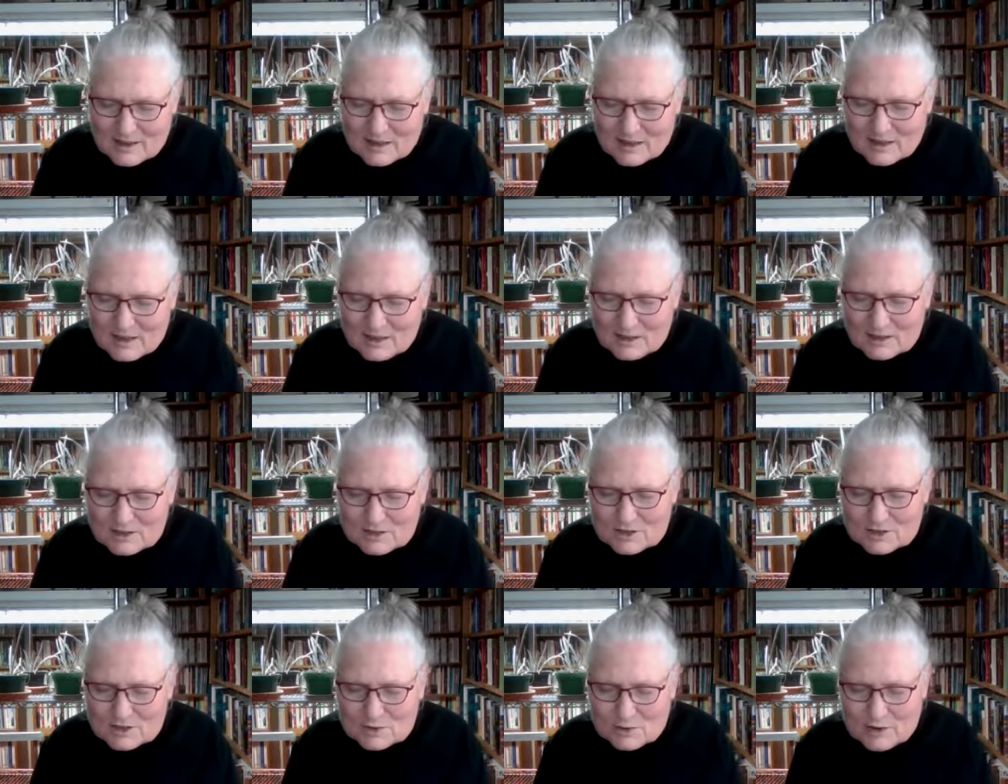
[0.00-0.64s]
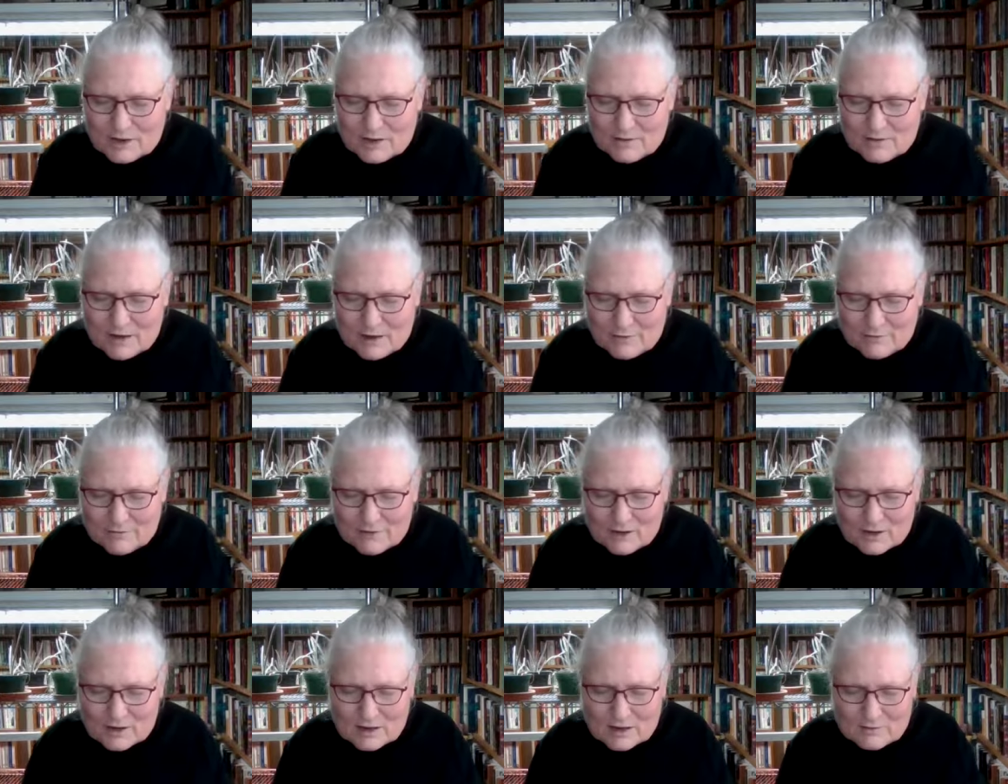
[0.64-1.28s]
And in the joy of that
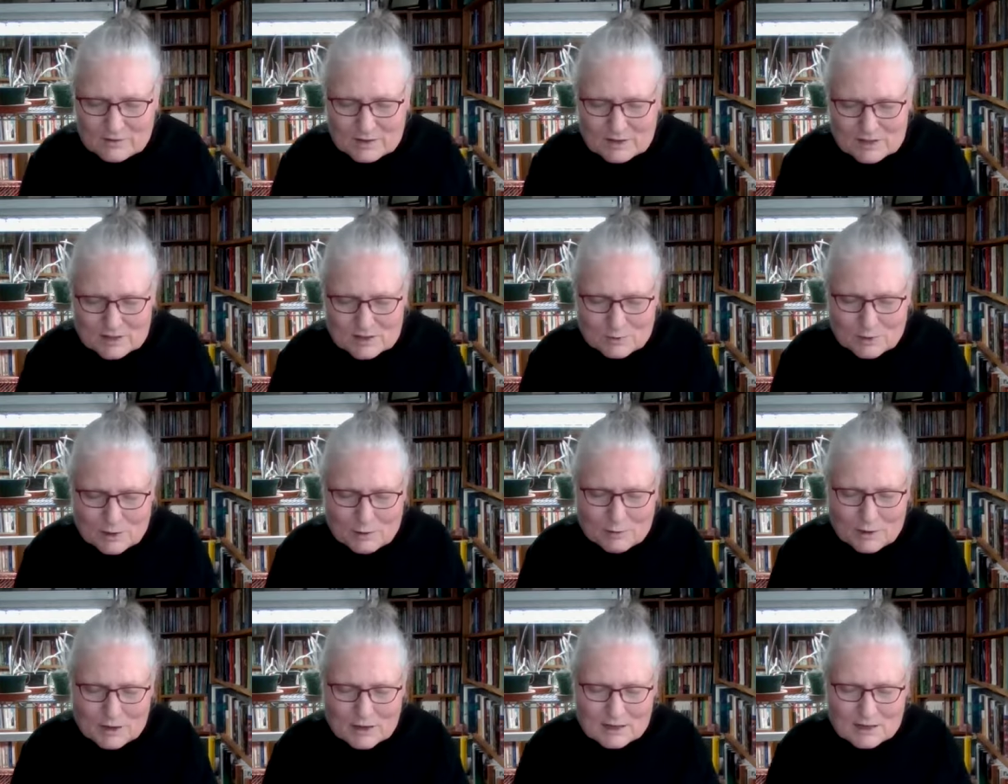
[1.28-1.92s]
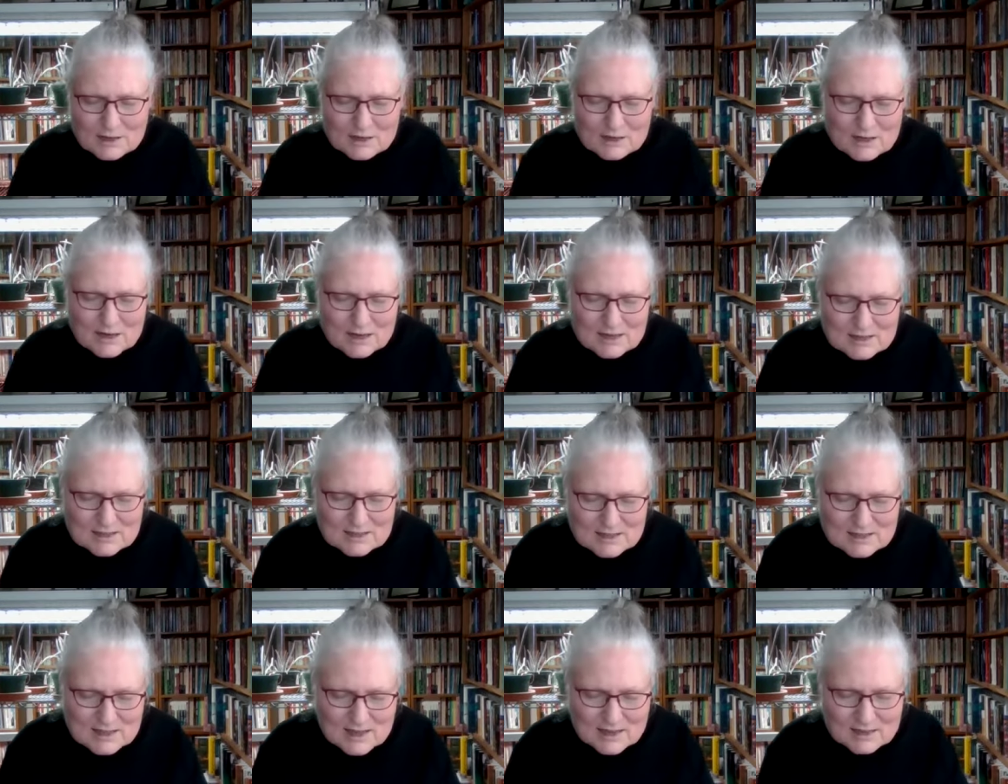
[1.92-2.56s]
forgiveness, we
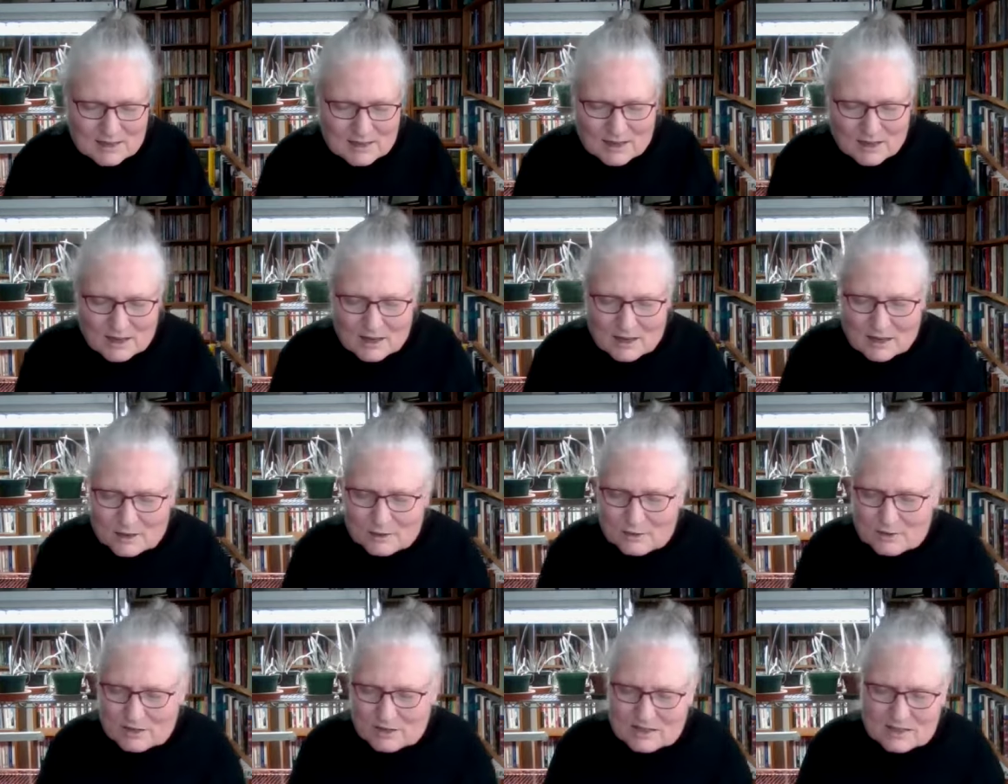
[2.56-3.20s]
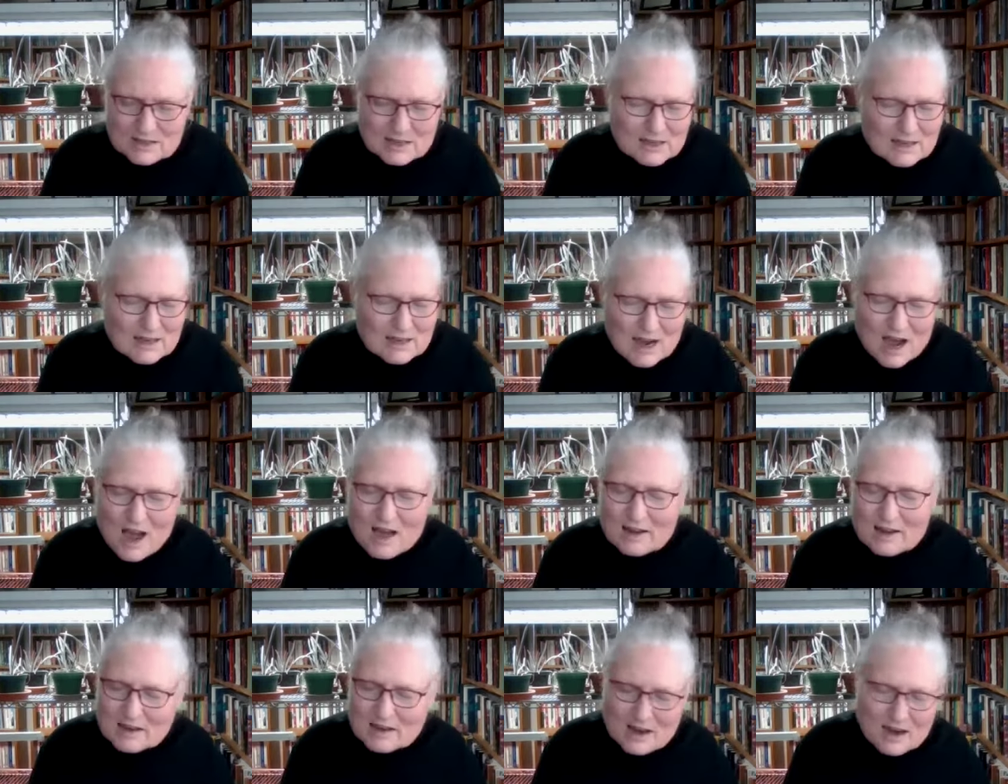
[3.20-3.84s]
recognize that you see
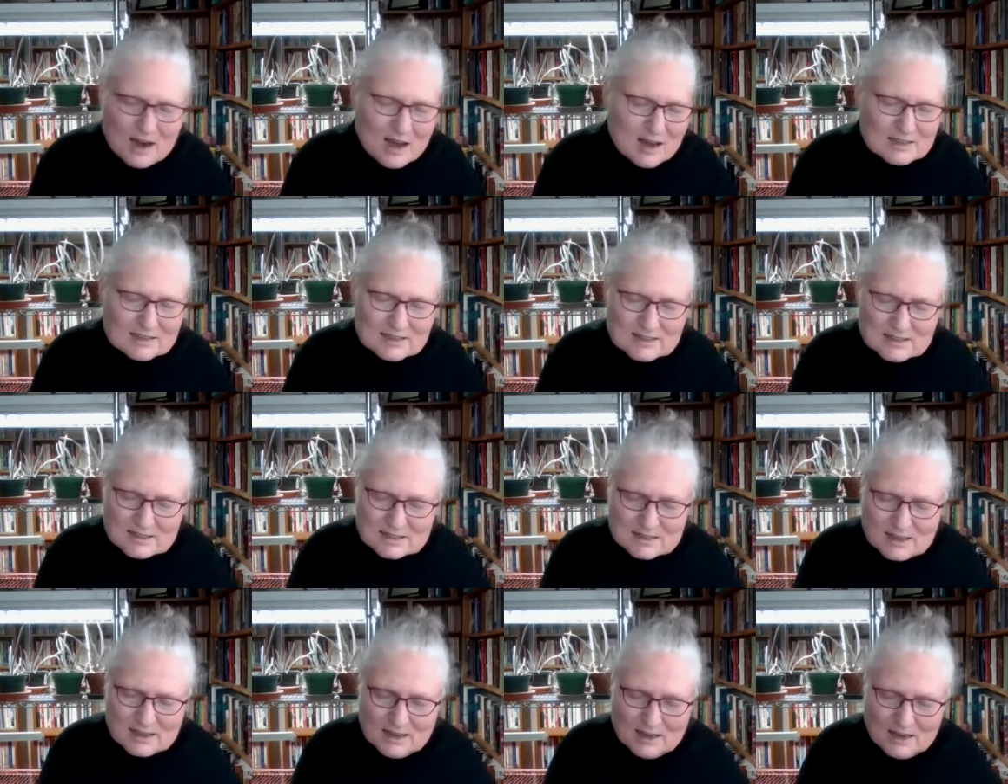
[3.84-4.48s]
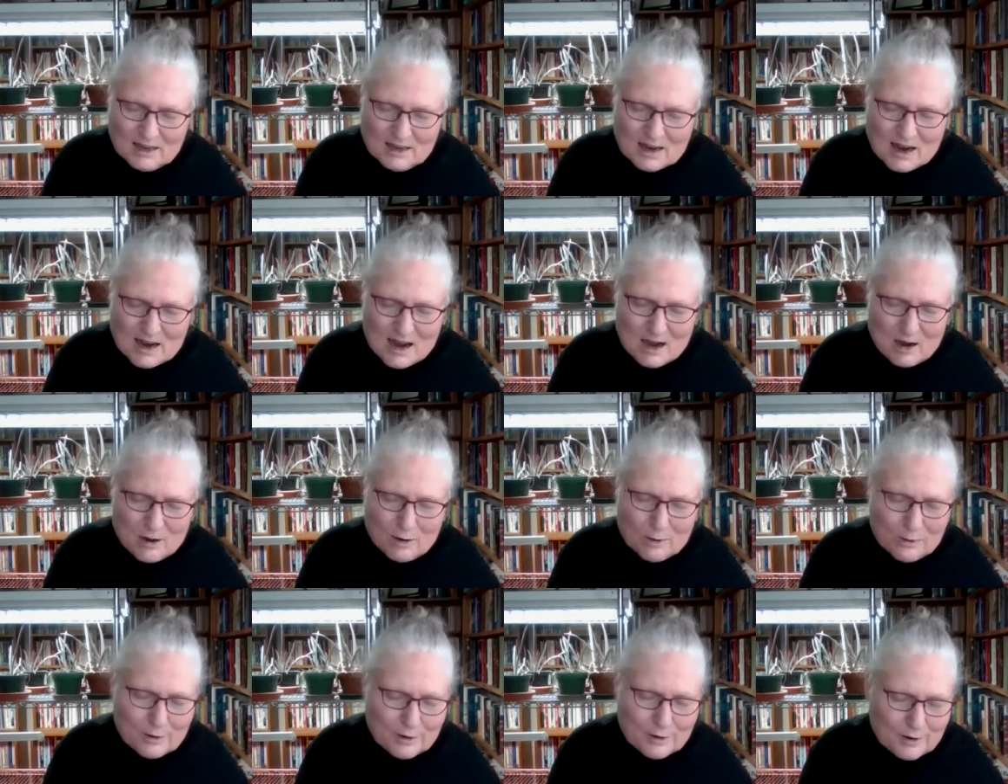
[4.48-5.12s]
not us in
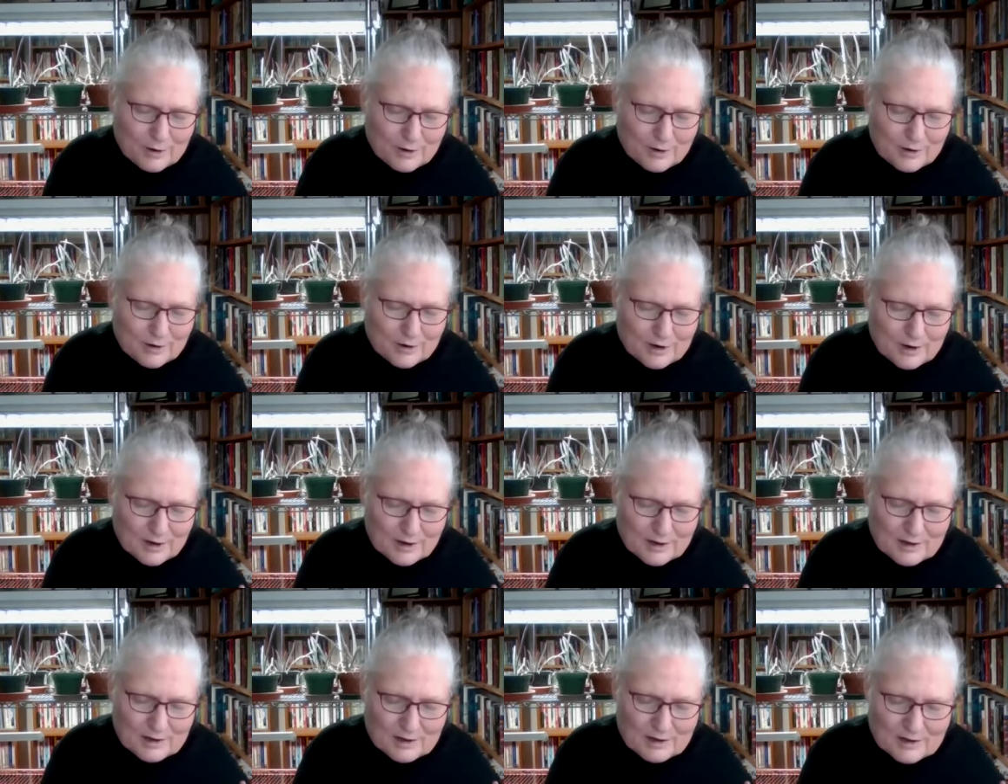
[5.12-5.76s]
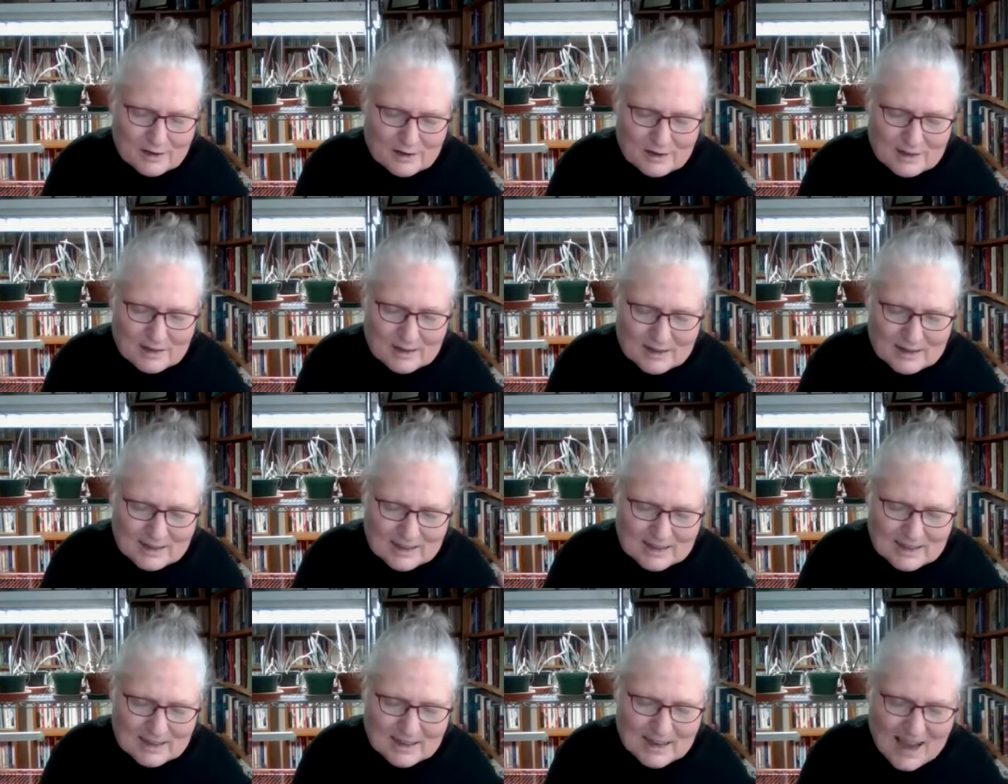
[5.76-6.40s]
our
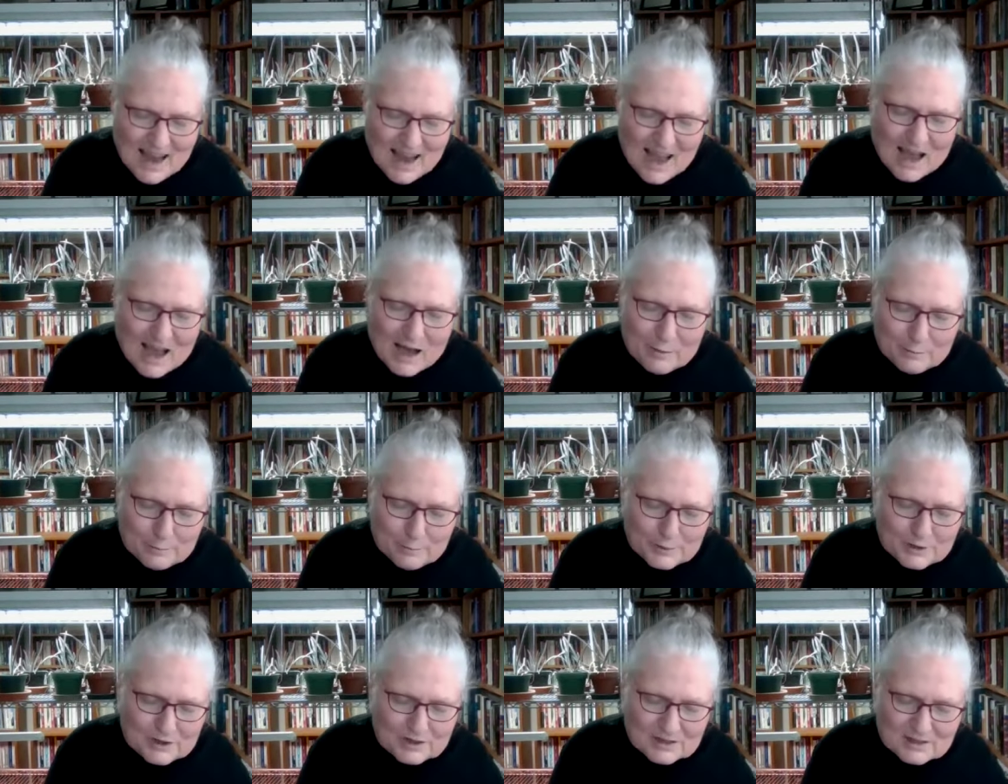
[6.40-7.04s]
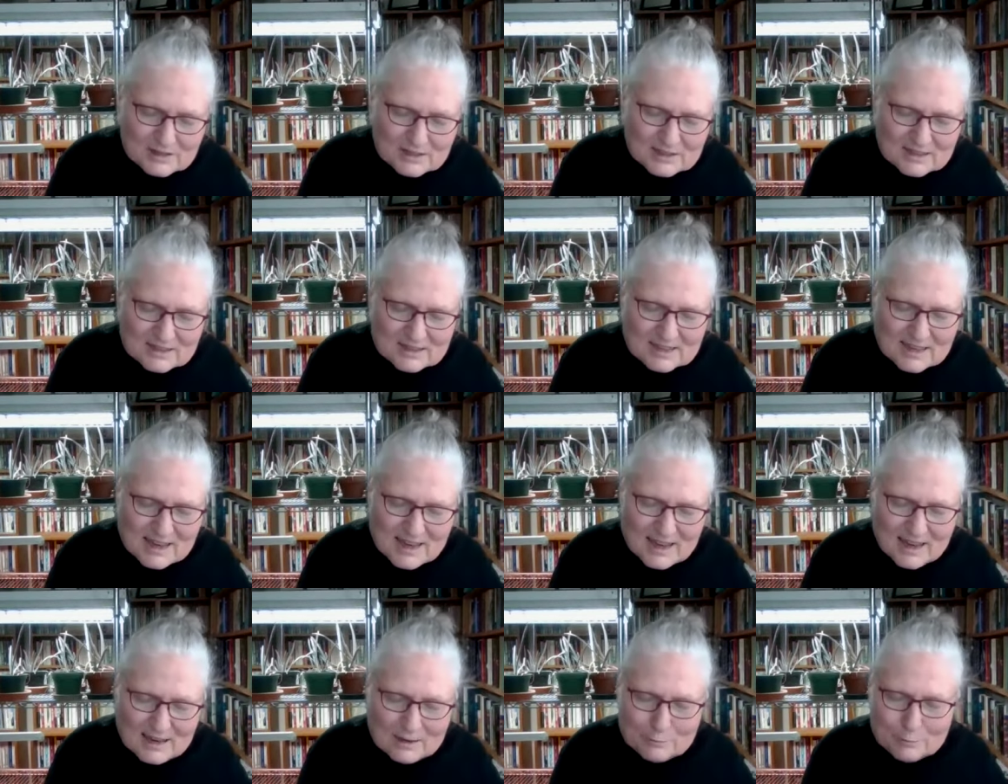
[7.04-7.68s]
inept
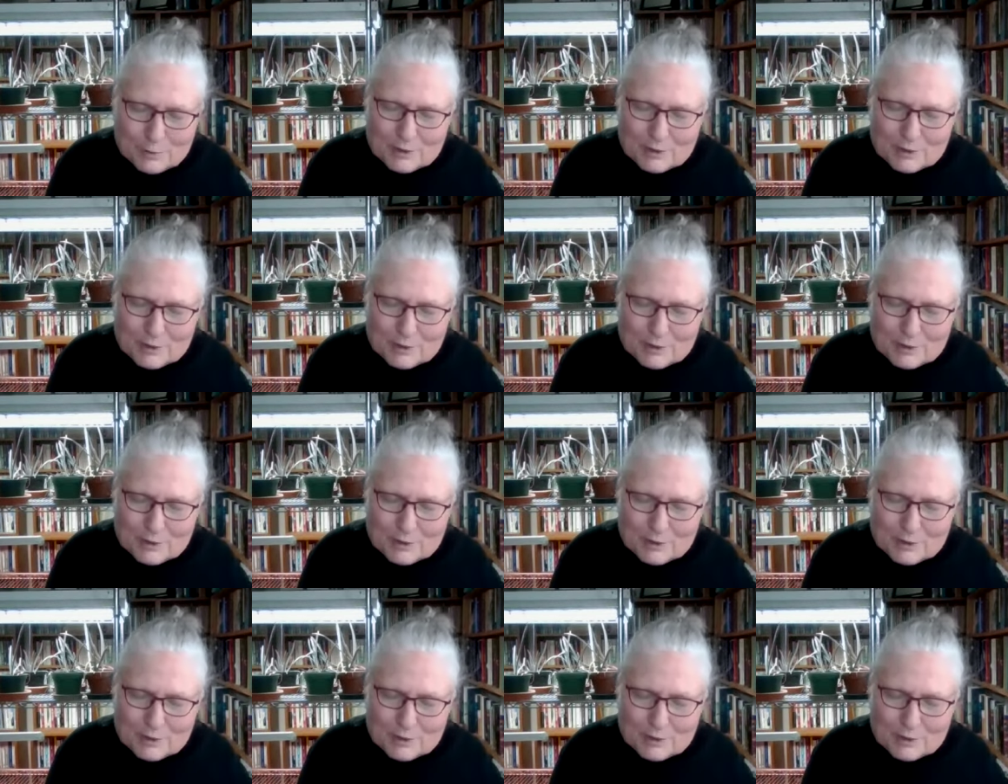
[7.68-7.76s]
state,